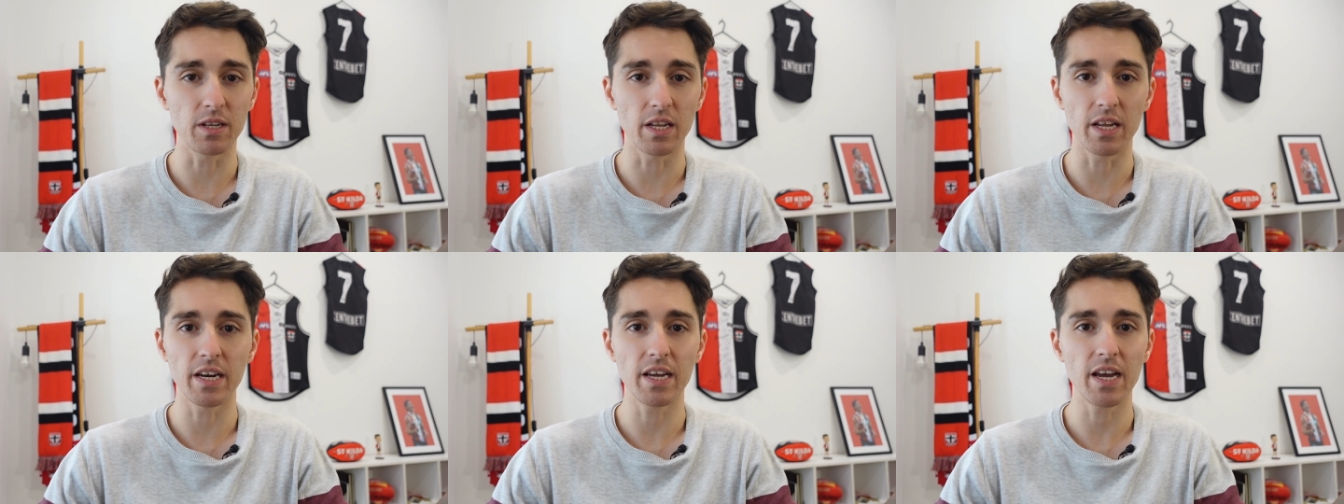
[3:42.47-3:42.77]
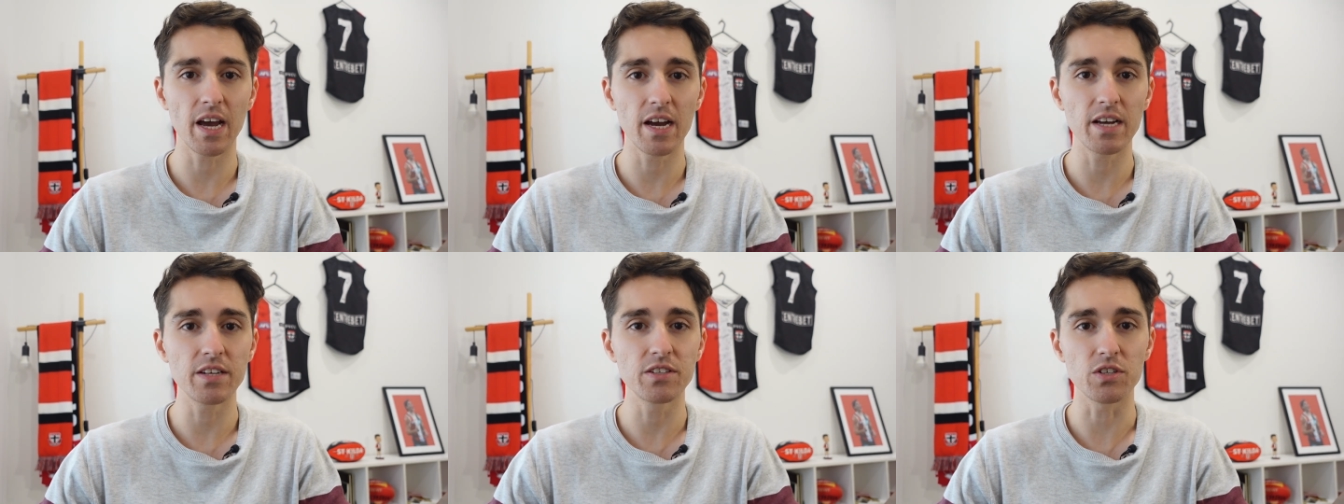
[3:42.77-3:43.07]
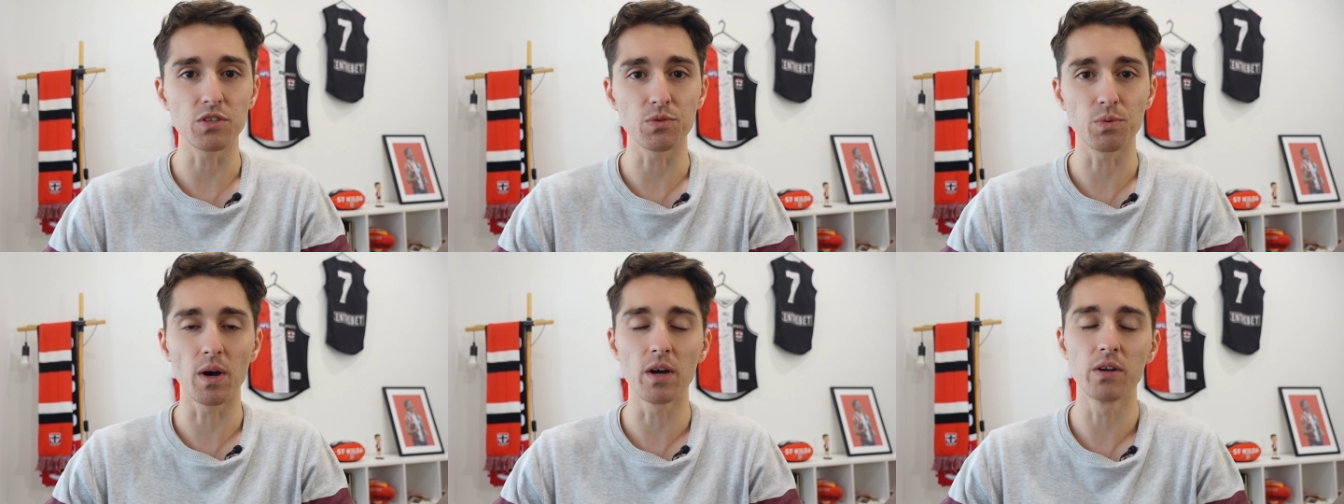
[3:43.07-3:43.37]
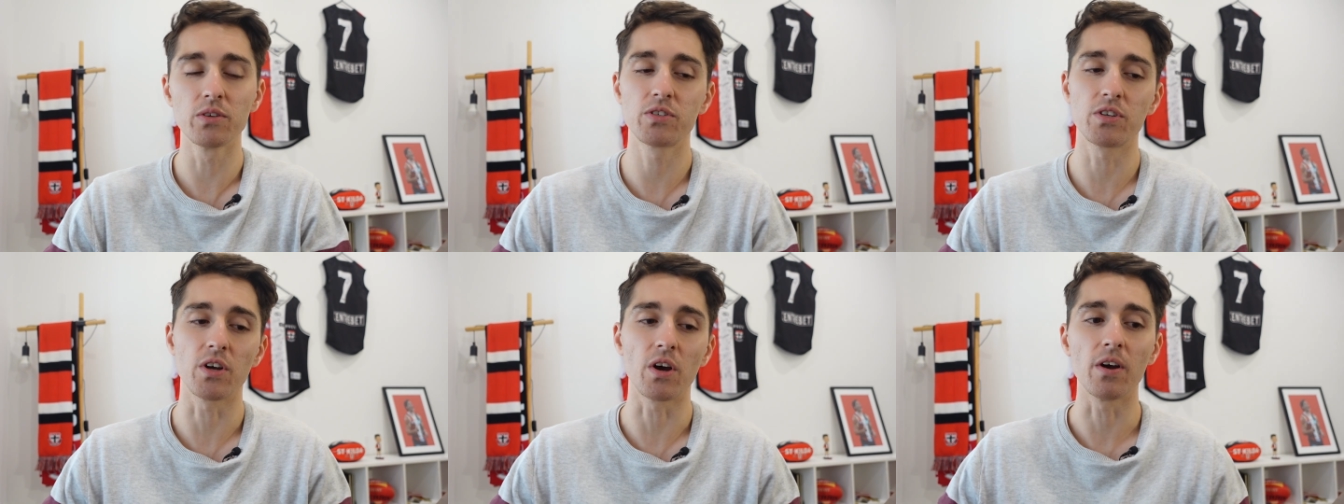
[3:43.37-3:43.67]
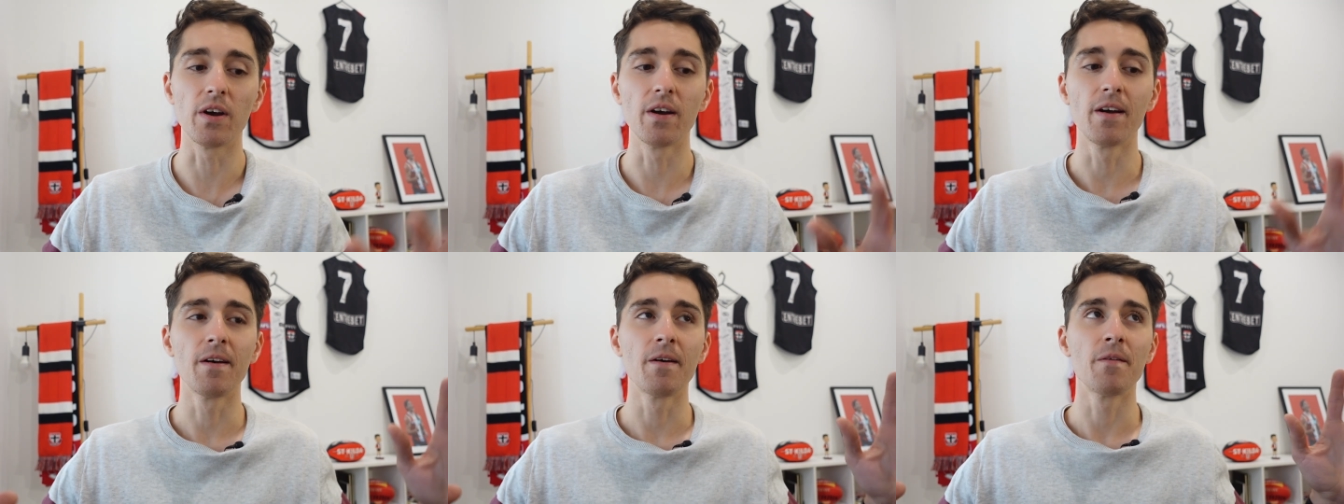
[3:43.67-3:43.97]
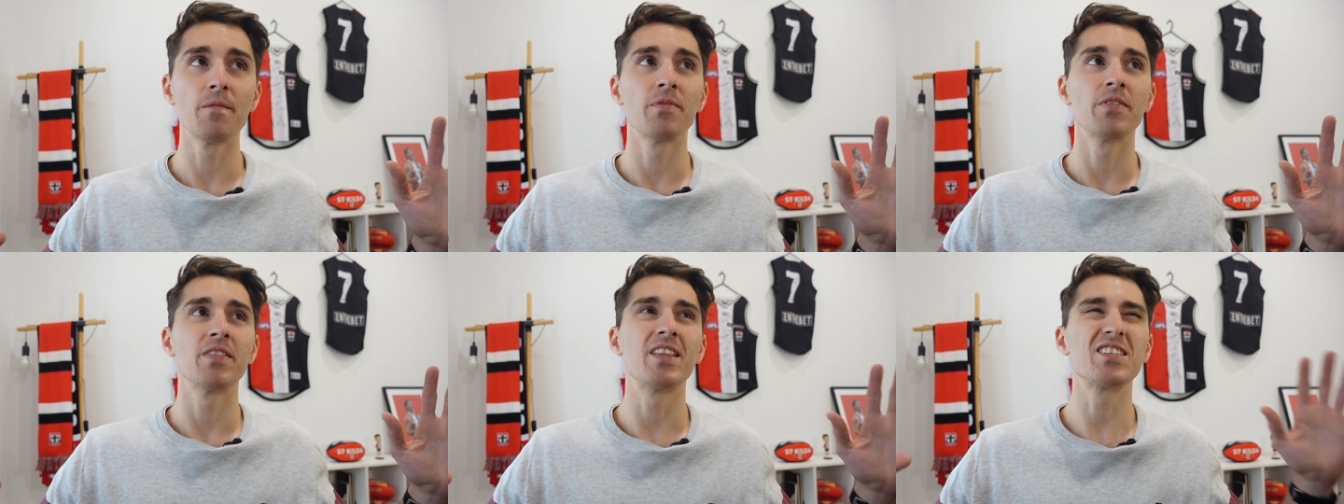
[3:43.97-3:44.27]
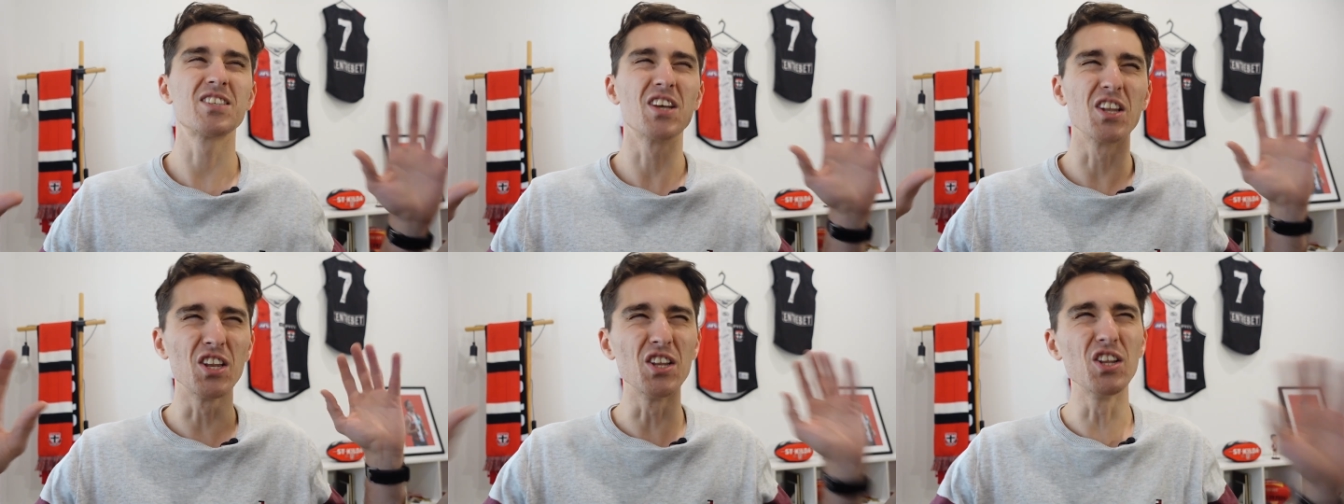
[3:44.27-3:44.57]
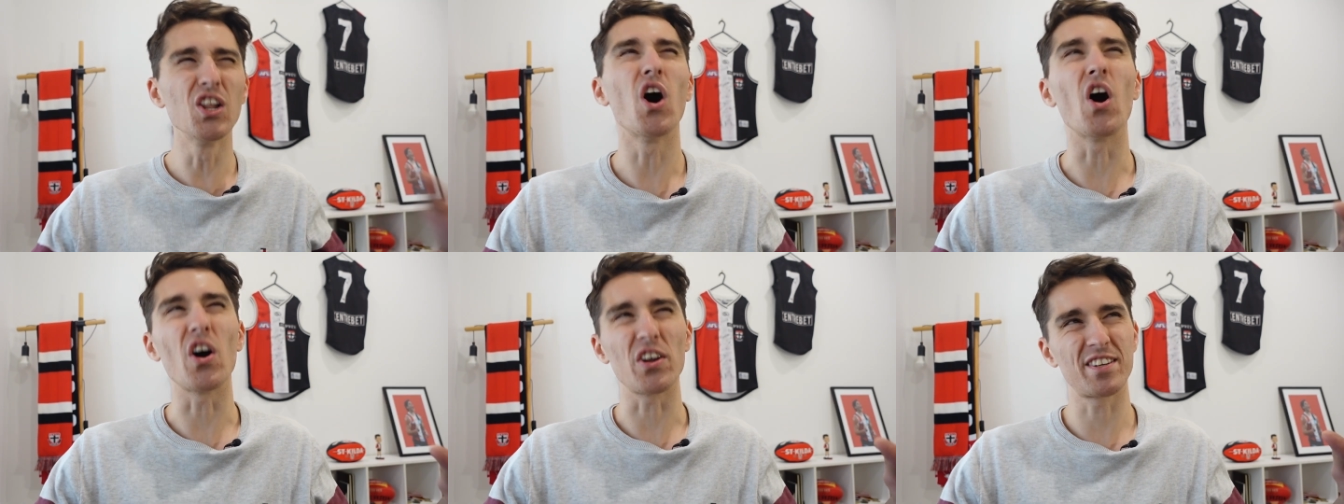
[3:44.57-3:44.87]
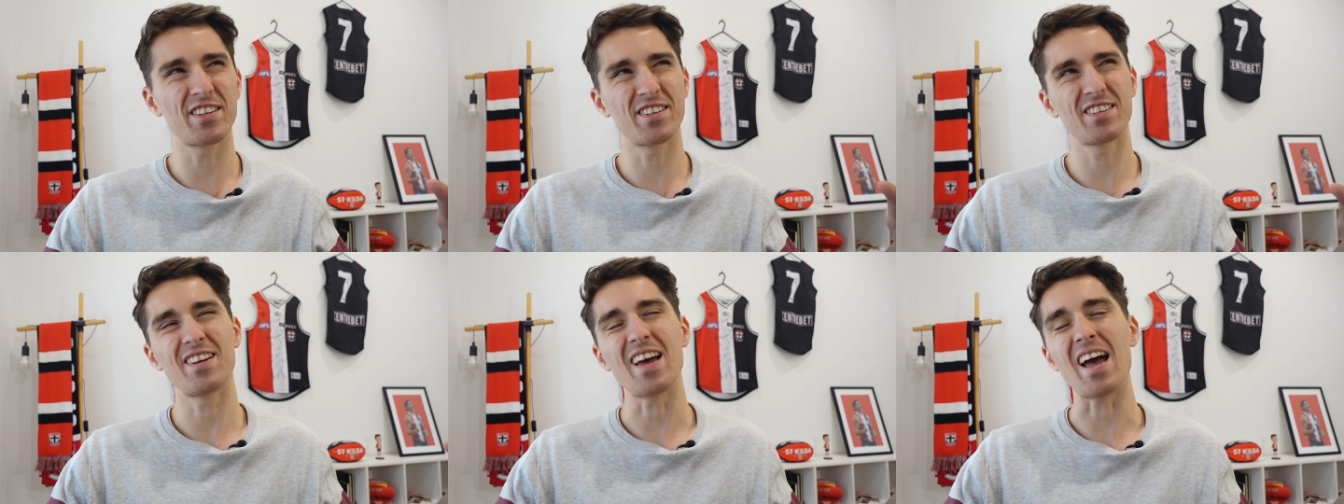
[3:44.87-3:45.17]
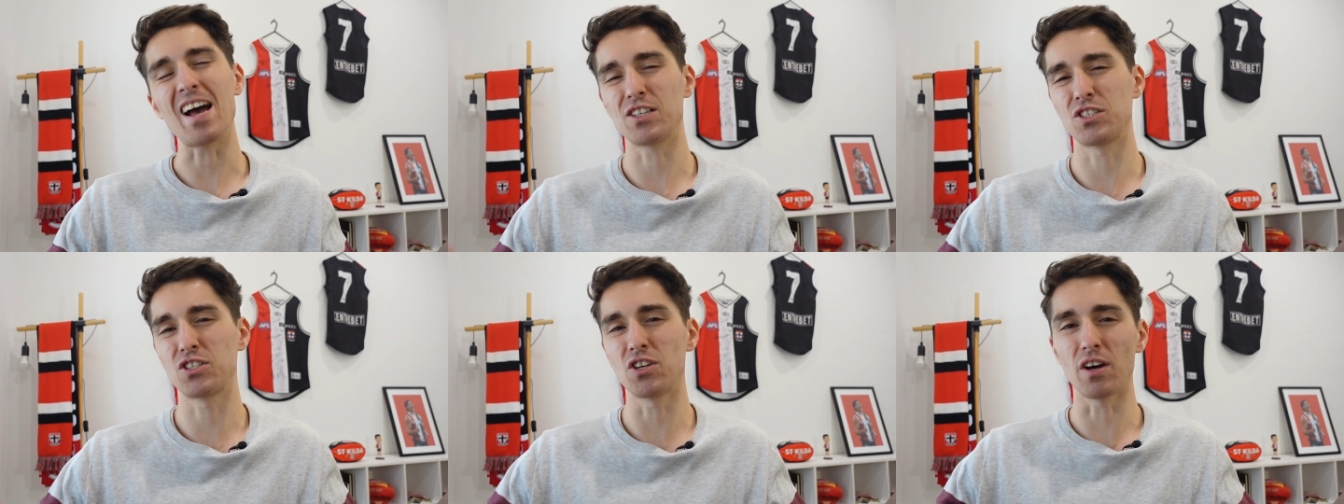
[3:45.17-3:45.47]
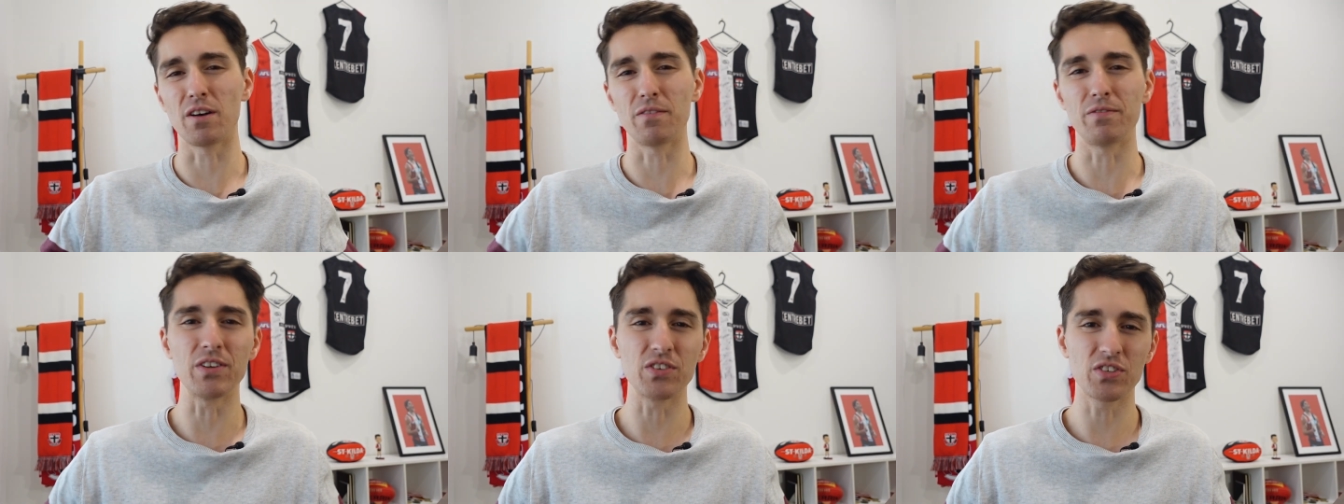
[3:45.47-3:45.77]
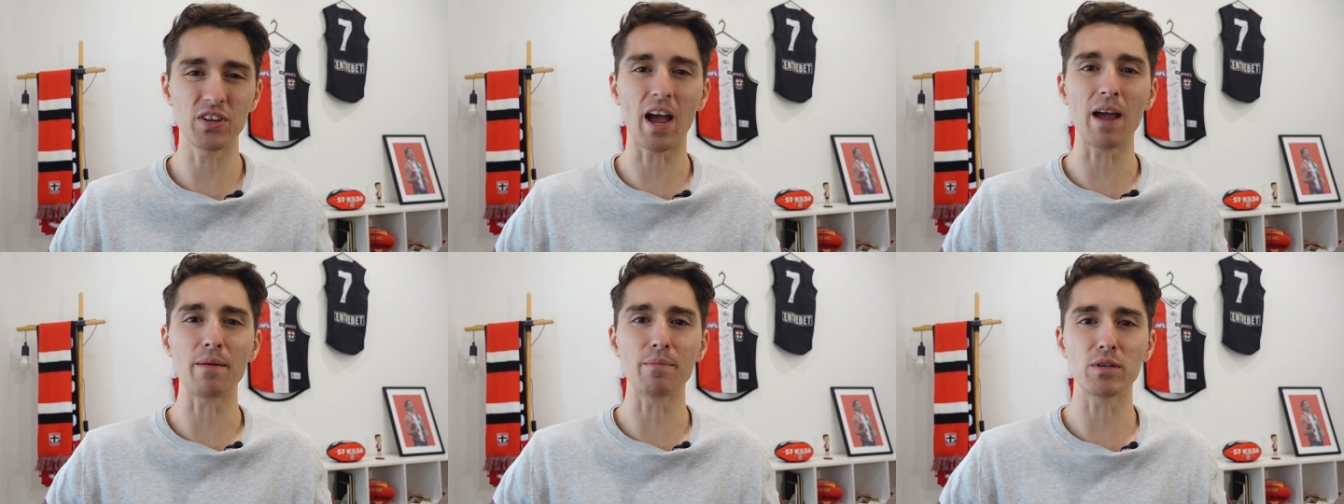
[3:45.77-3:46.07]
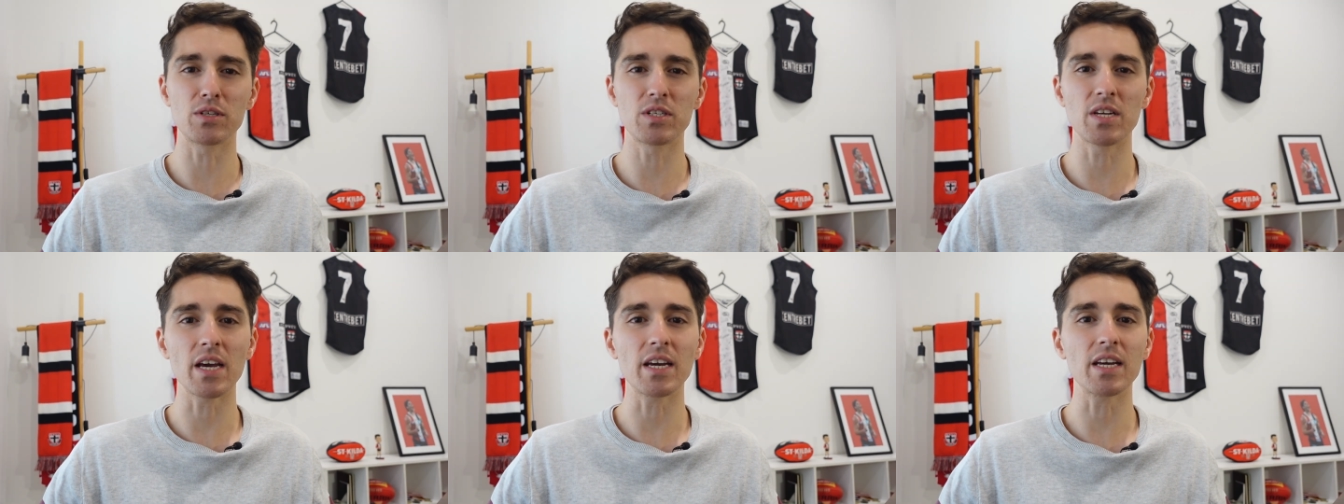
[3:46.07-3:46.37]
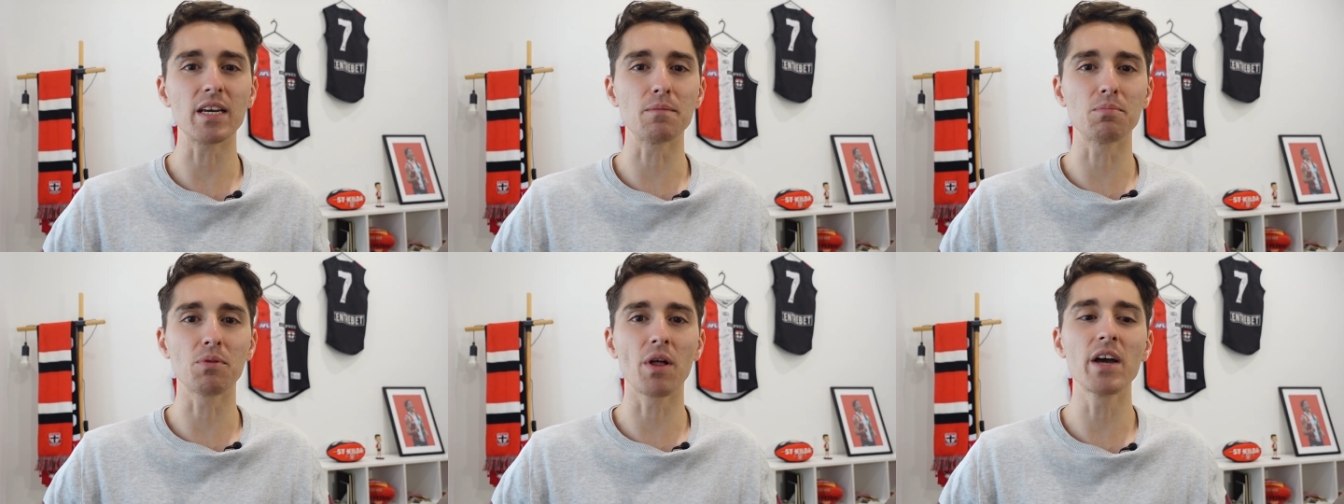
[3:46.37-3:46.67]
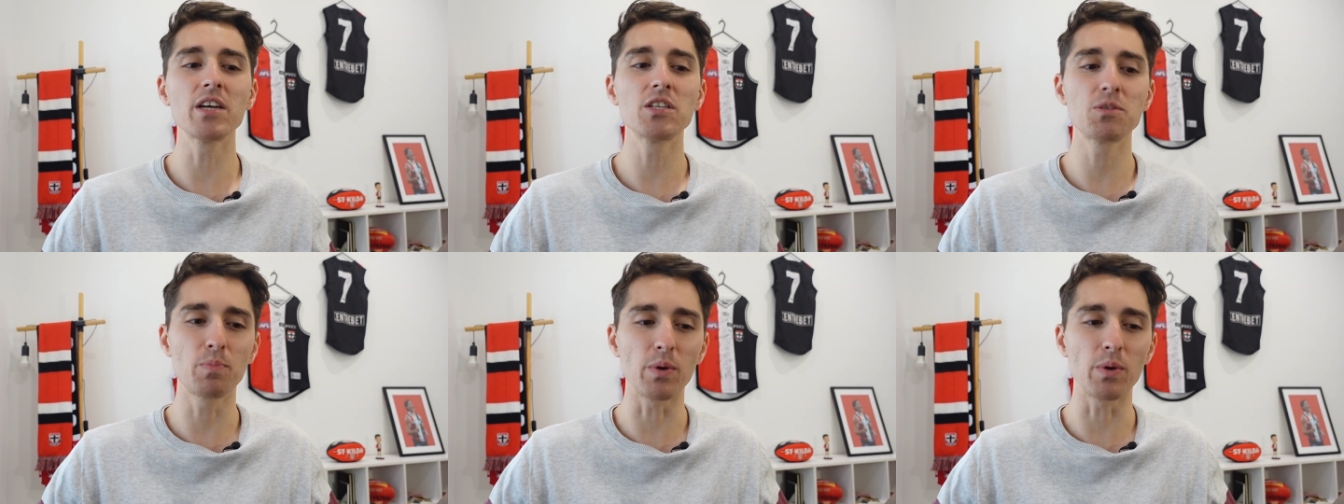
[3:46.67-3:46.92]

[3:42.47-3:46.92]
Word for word: Lenny Hayes as well, so there's a lot outside of this game that's taking place.